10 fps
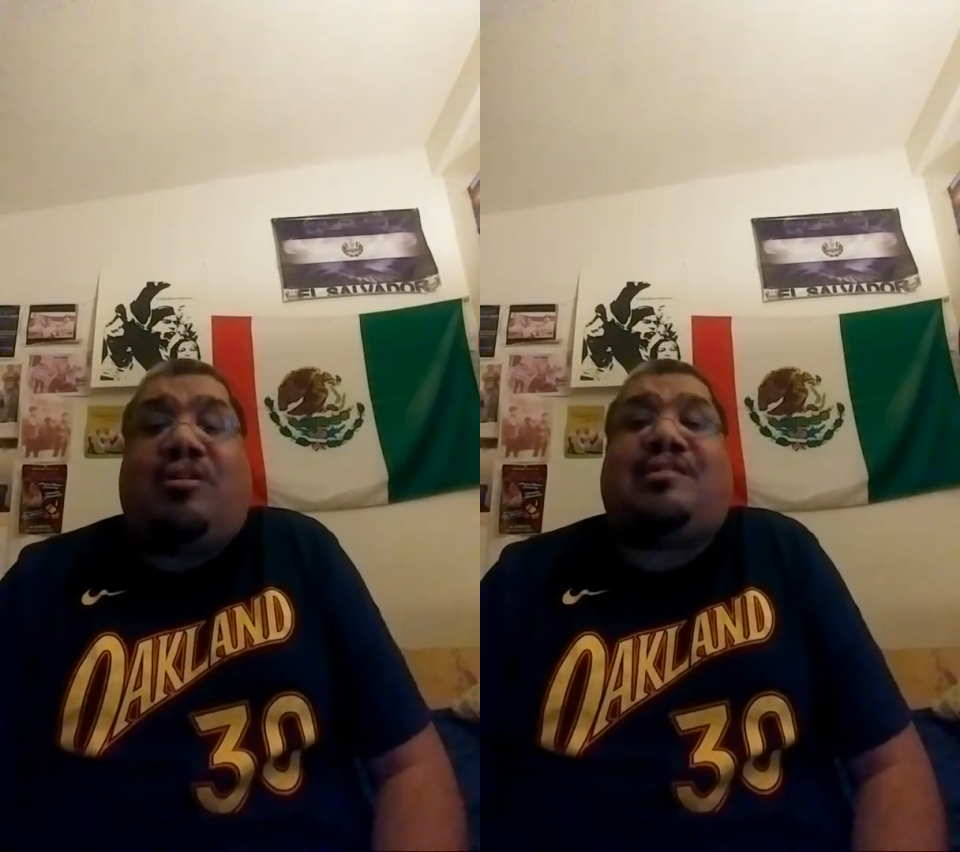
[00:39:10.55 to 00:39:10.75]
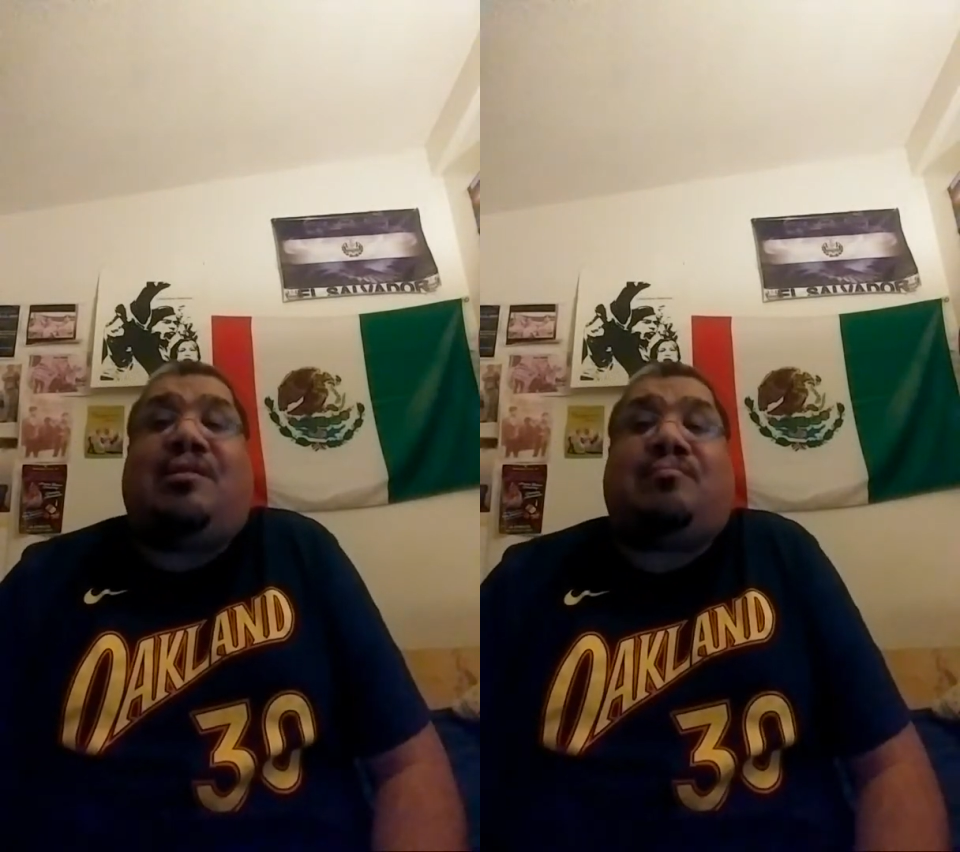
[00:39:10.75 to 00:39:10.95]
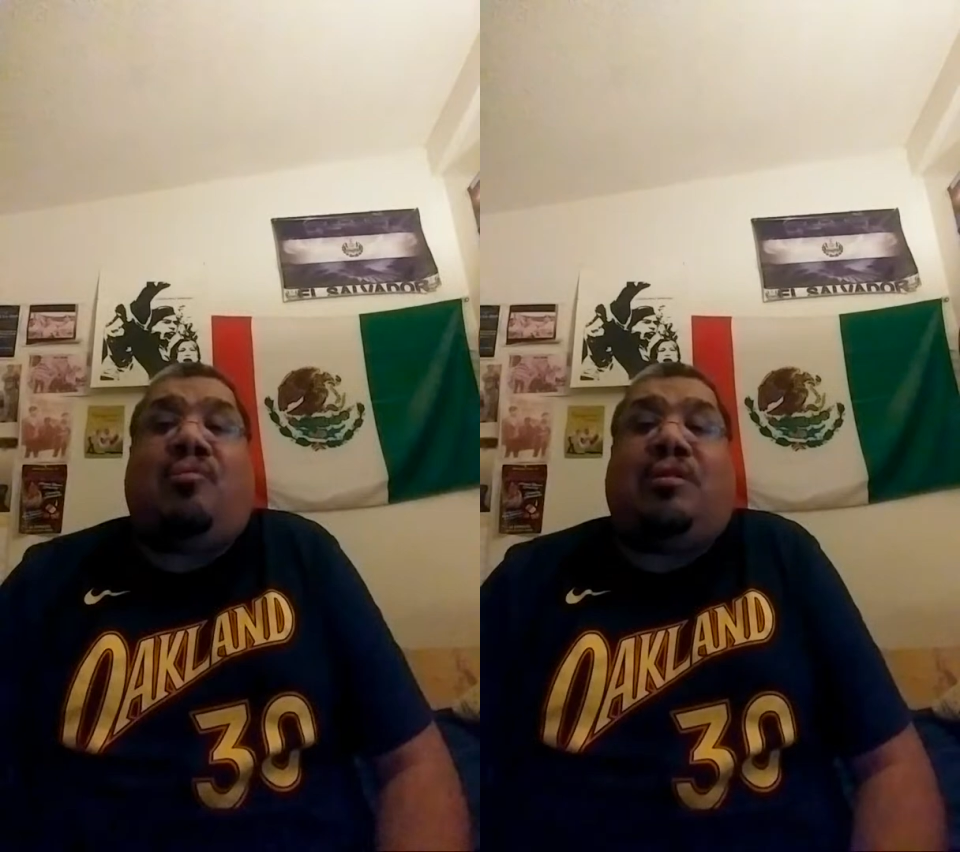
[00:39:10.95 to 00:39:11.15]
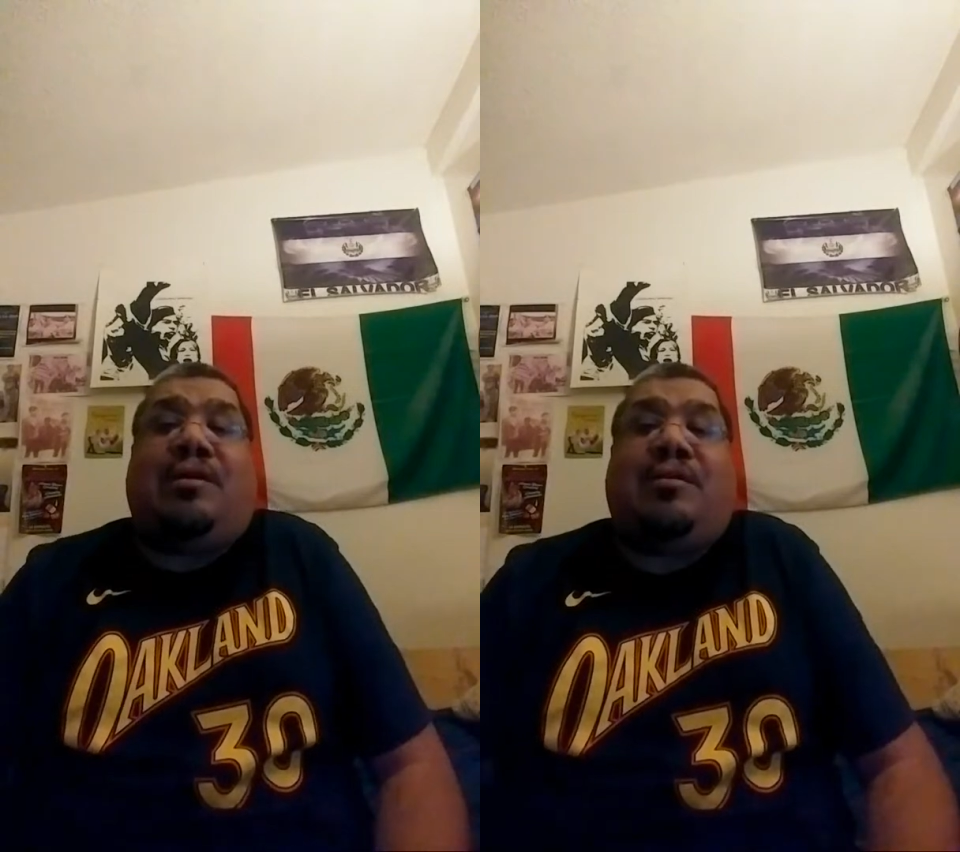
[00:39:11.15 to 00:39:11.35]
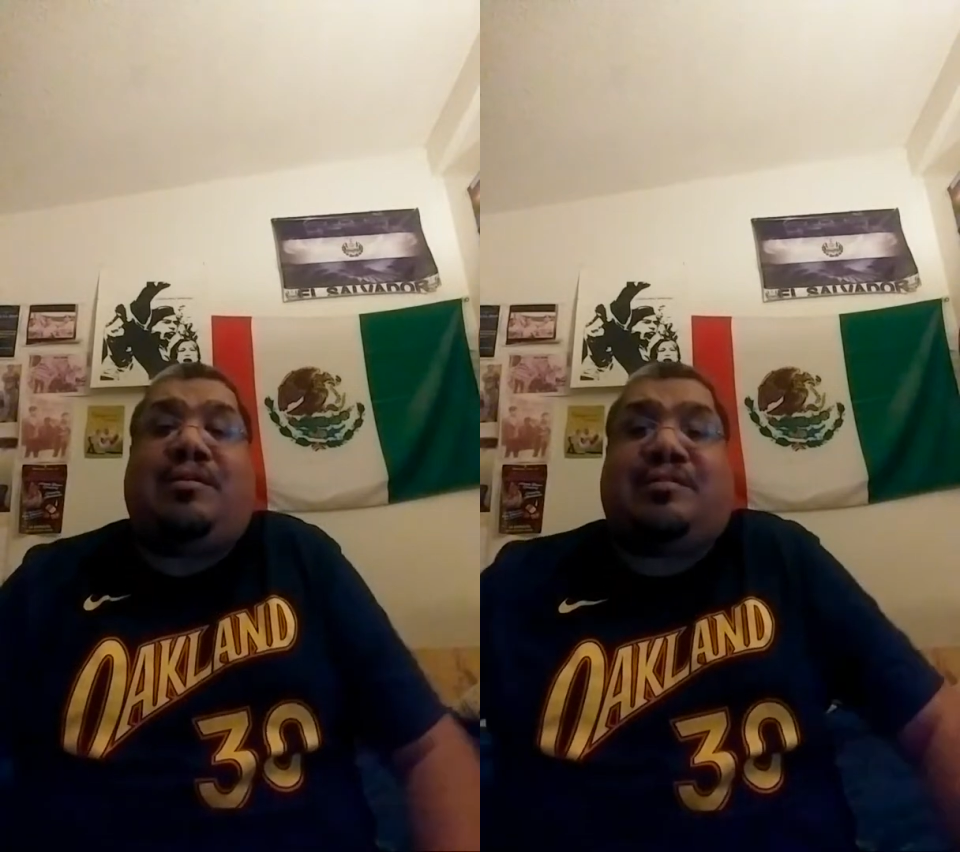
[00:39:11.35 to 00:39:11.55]
South Pole
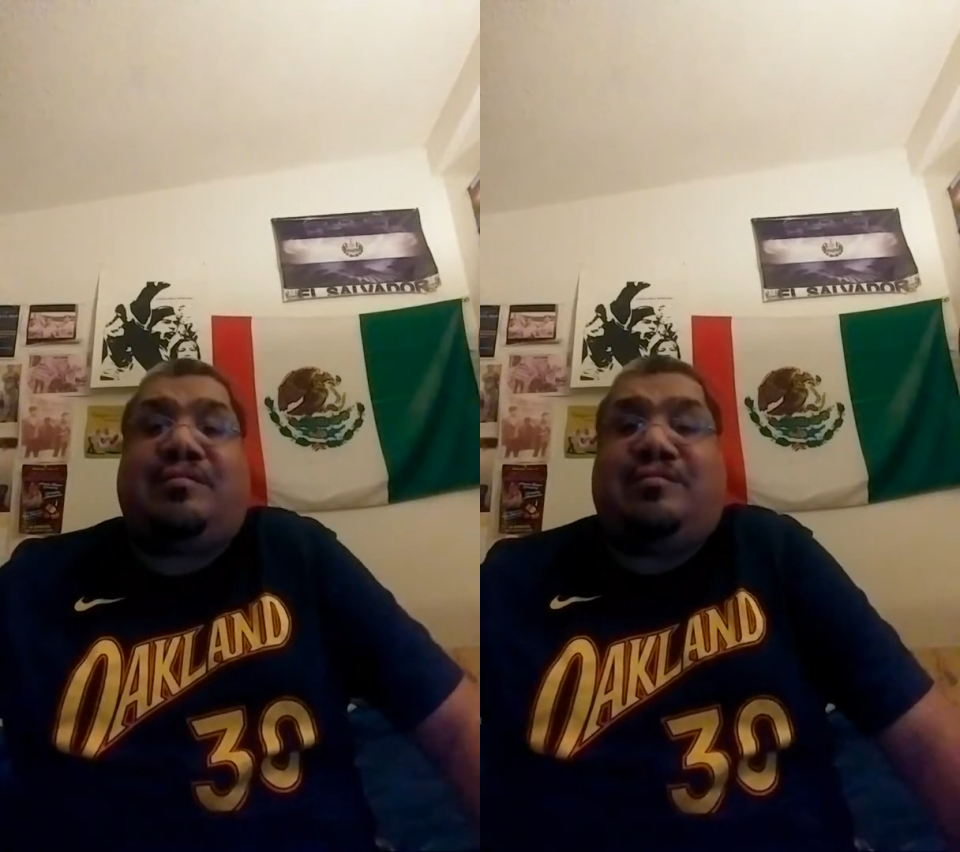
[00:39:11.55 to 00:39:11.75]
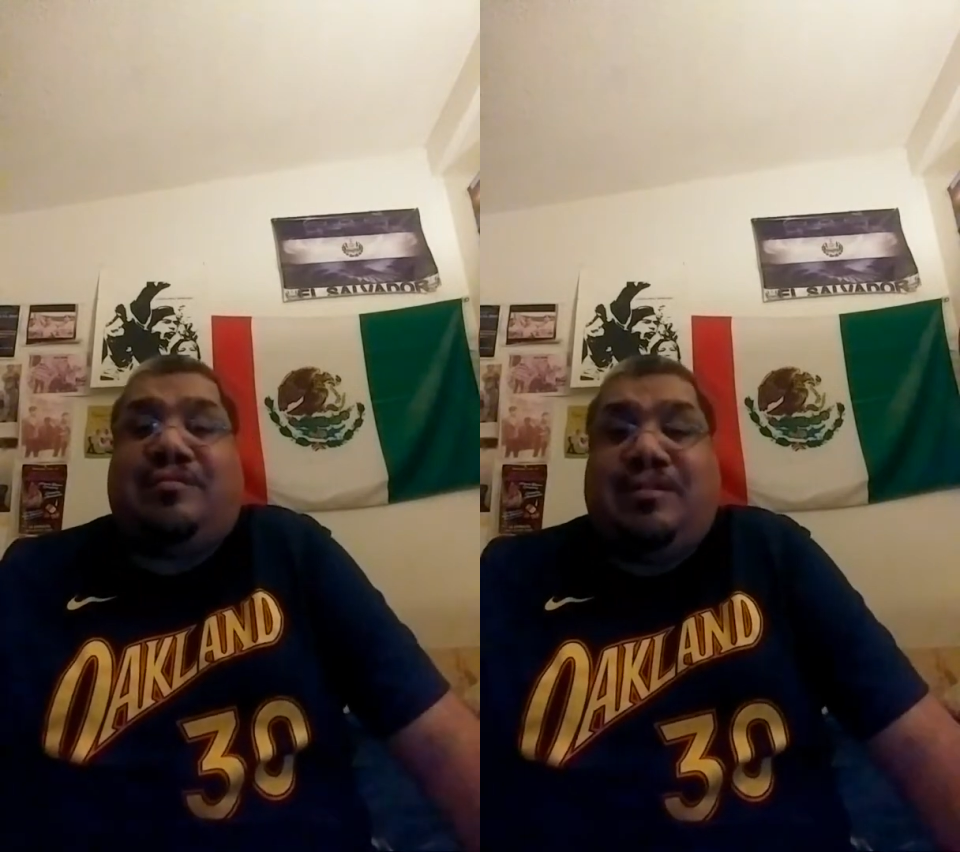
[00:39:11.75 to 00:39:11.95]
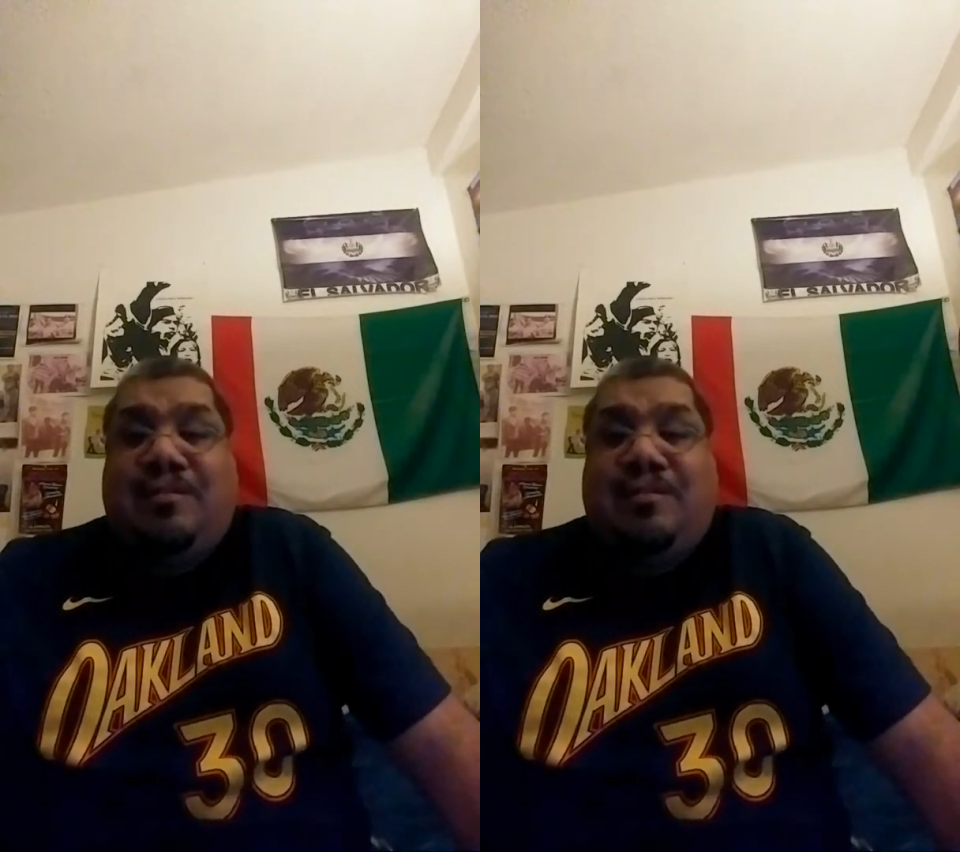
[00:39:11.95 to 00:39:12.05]
out here too.